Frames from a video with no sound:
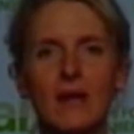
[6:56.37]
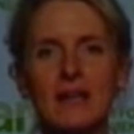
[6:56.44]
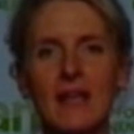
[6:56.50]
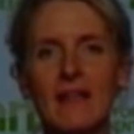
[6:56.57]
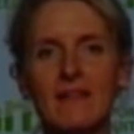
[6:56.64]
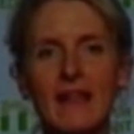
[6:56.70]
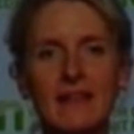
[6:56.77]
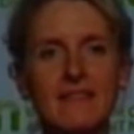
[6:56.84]

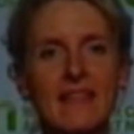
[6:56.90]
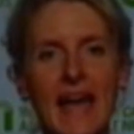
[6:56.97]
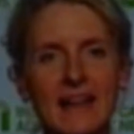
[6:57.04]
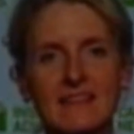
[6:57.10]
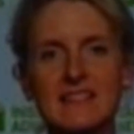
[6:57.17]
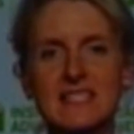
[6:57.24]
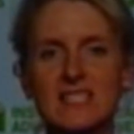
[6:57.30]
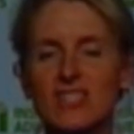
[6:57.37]
and
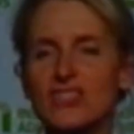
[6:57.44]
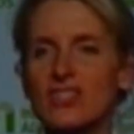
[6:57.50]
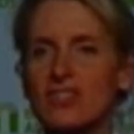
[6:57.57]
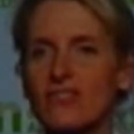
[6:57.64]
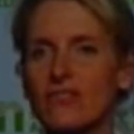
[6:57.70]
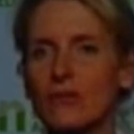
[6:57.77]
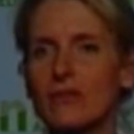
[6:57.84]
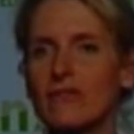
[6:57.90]
that
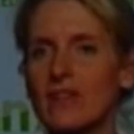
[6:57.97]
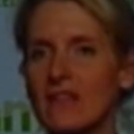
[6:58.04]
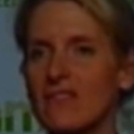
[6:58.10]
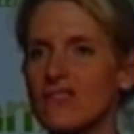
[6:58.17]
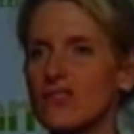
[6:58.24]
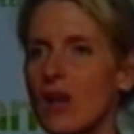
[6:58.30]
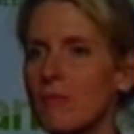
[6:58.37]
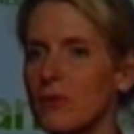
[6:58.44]
decision sort of
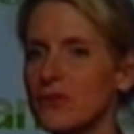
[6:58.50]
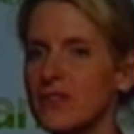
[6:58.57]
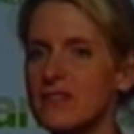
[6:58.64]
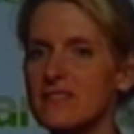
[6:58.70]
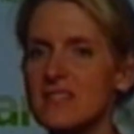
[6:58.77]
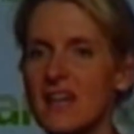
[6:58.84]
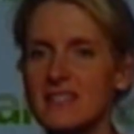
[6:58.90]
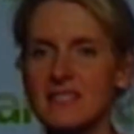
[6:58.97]
gets doubled
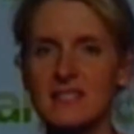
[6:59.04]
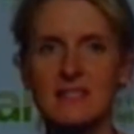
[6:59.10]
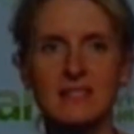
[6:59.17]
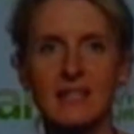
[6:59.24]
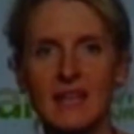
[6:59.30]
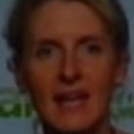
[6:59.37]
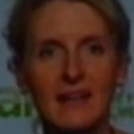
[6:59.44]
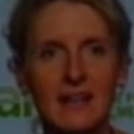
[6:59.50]
and
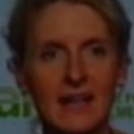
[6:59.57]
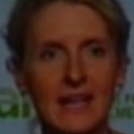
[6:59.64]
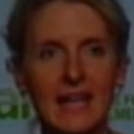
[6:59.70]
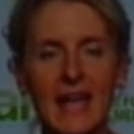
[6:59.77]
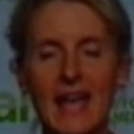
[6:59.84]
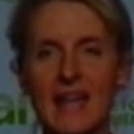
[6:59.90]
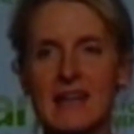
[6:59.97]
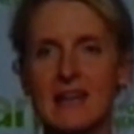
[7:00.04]
dozened again and
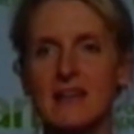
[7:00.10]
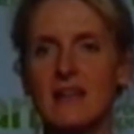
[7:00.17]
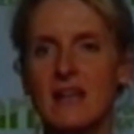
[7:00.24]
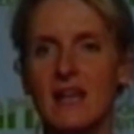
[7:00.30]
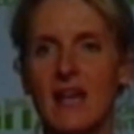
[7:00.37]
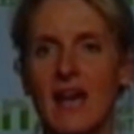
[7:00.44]
again,